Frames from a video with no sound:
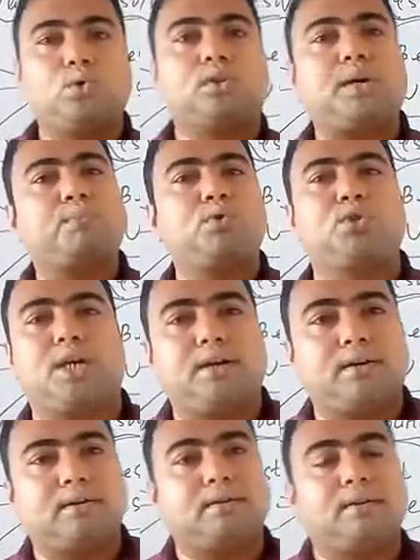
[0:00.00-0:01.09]
the
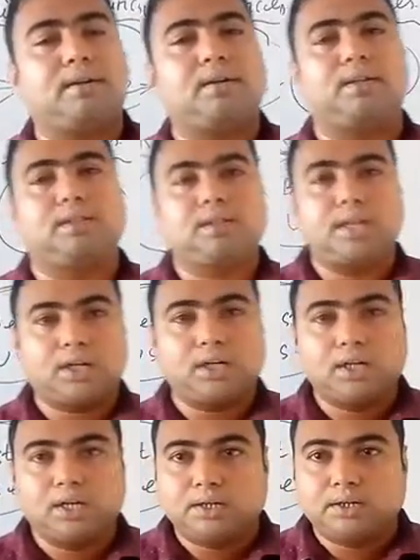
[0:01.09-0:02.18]
puja,
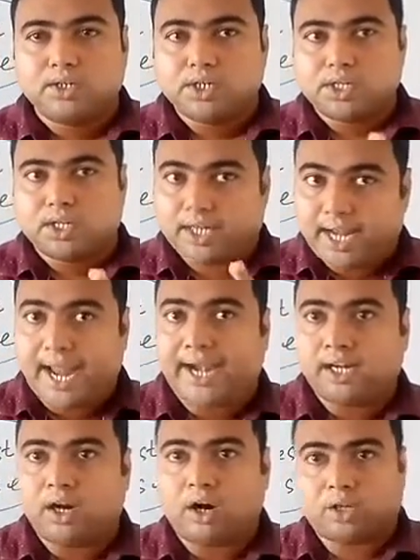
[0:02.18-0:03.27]
the
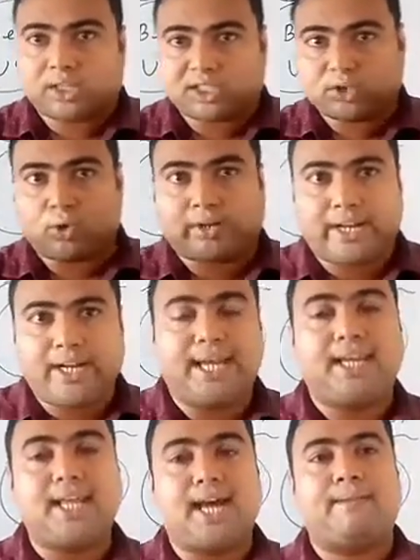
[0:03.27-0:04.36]
land or the total
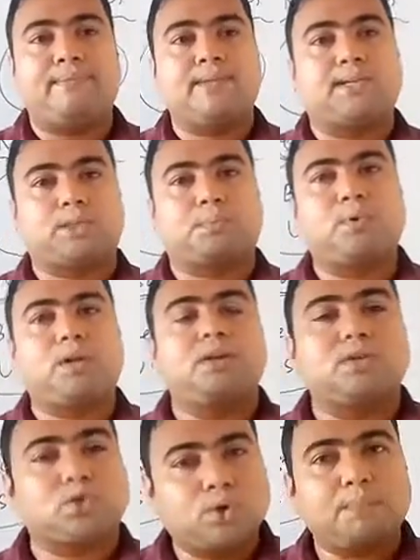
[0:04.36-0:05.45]
area
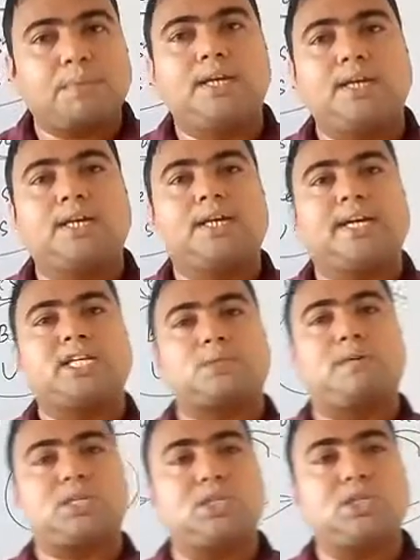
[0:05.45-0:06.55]
should be a
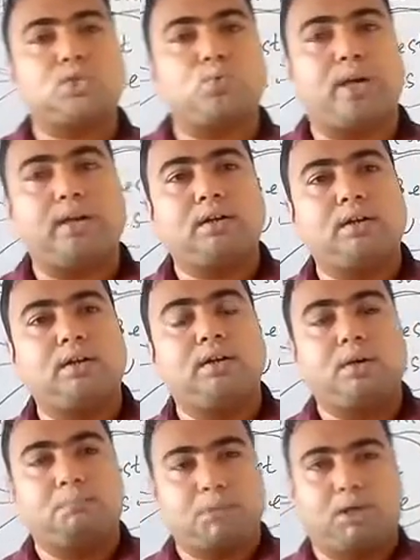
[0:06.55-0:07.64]
spacious one,
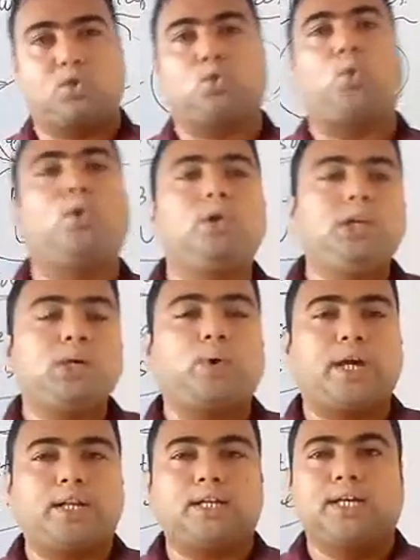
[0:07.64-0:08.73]
because only
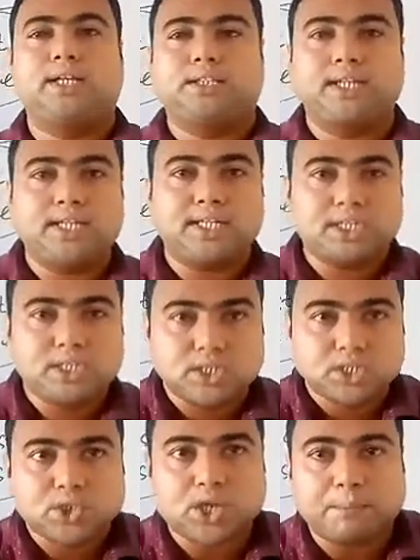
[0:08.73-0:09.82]
when there
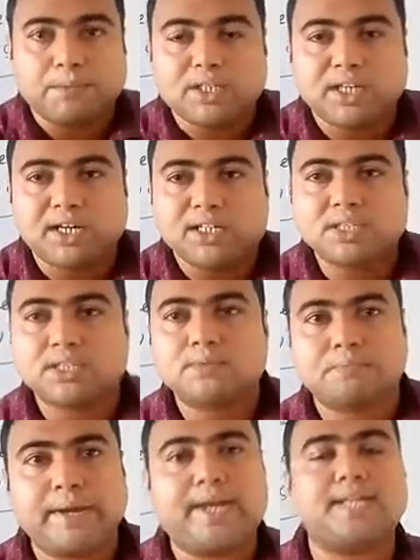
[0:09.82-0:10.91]
is sufficient
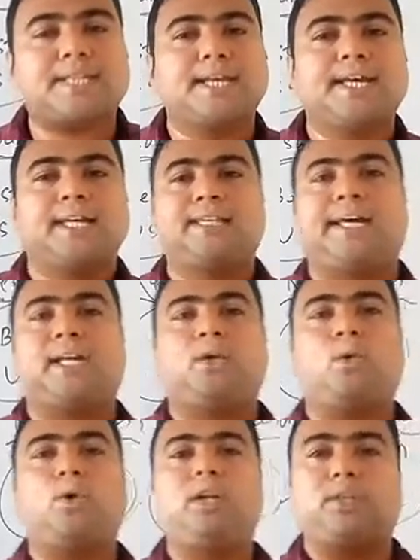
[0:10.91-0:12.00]
space, then
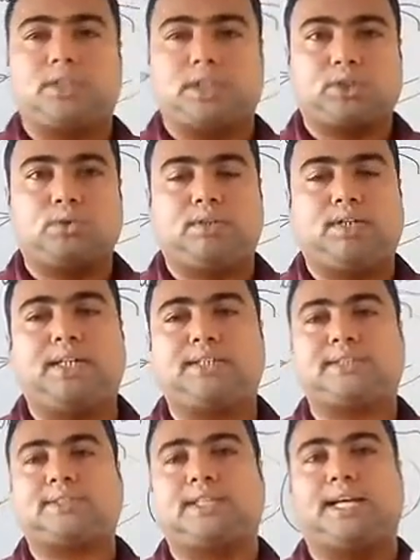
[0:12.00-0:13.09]
only the
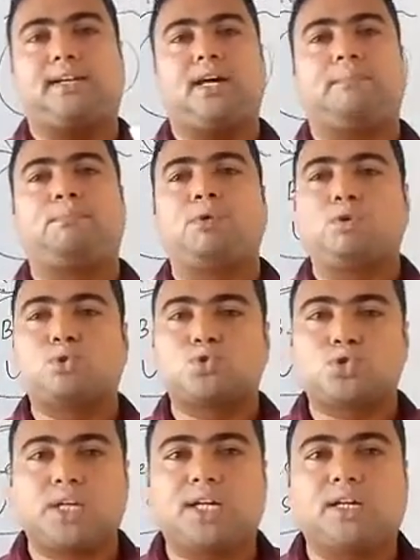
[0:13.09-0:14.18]
students can able to
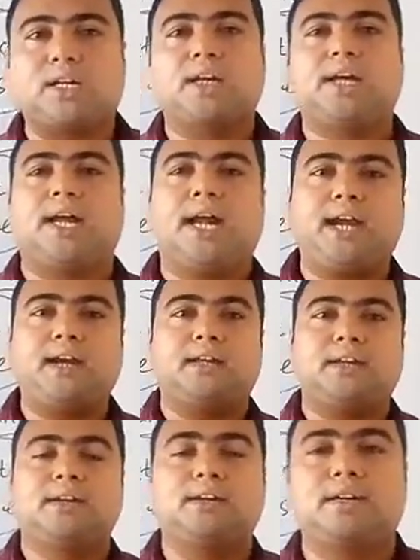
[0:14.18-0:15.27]
sit and